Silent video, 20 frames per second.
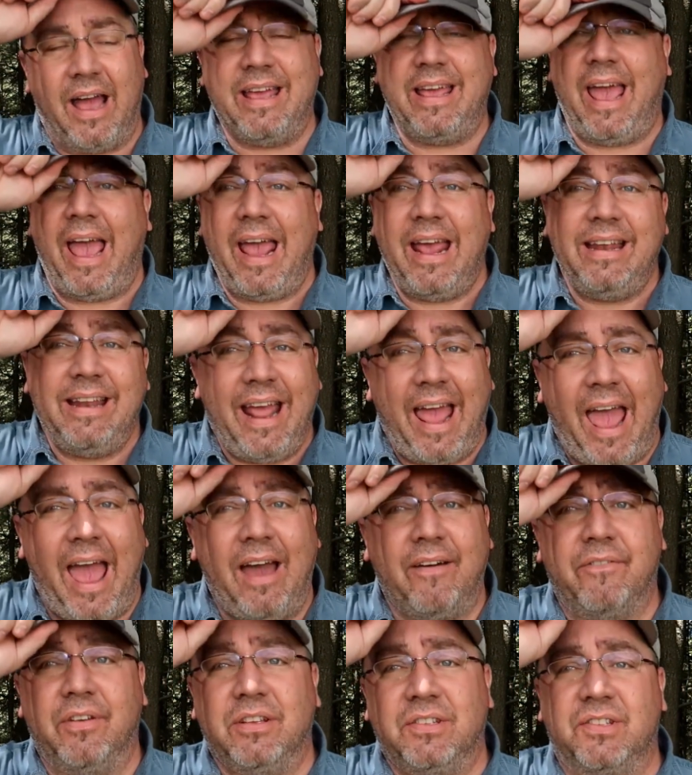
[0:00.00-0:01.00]
hate
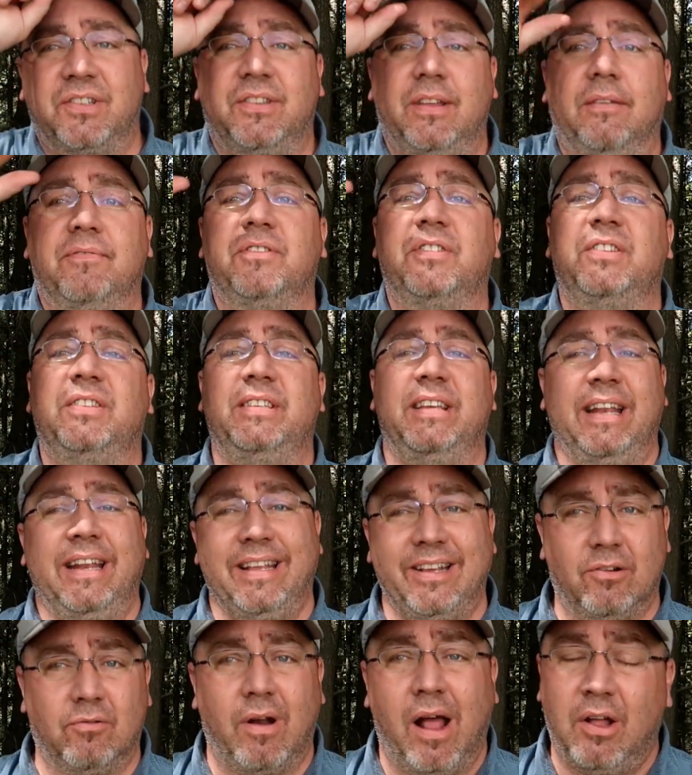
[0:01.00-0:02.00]
having stuff
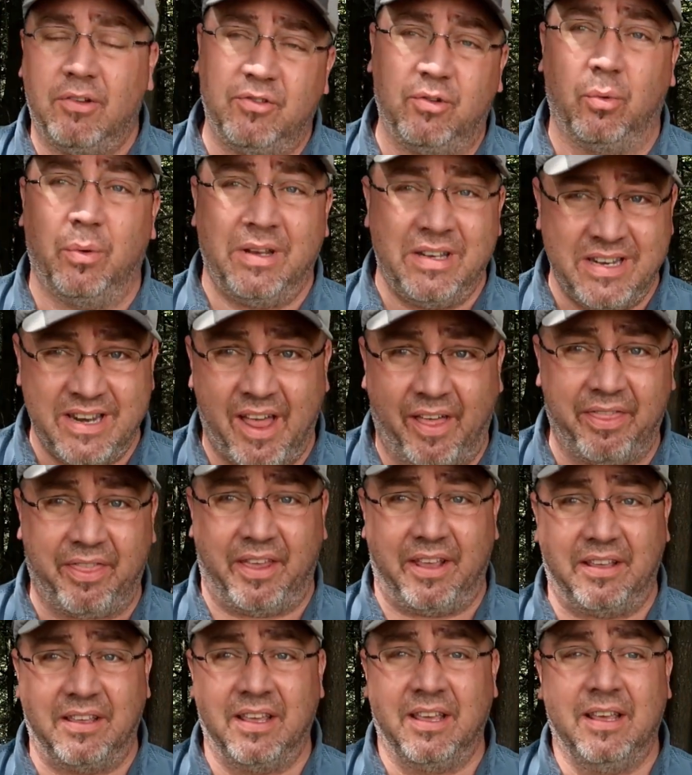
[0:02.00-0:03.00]
sitting around doing
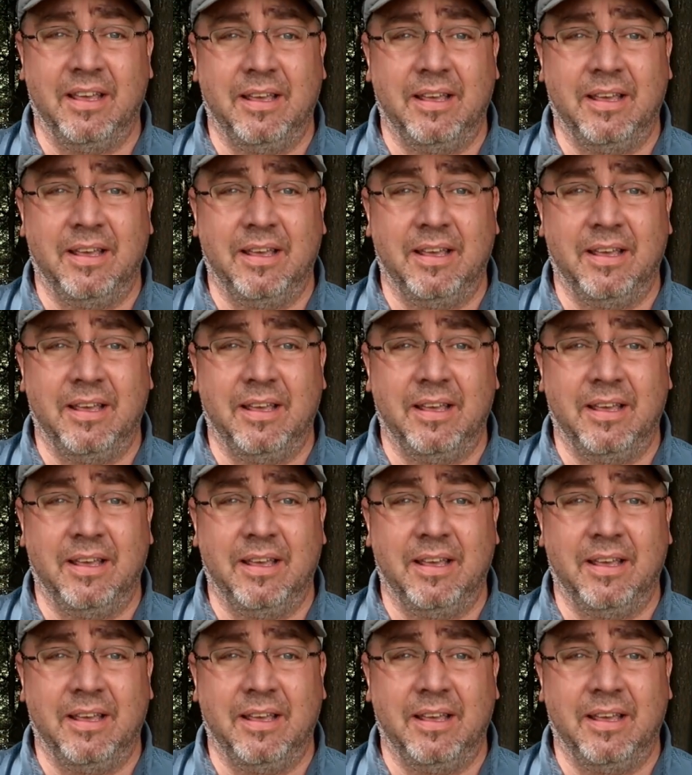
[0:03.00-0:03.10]
nothing.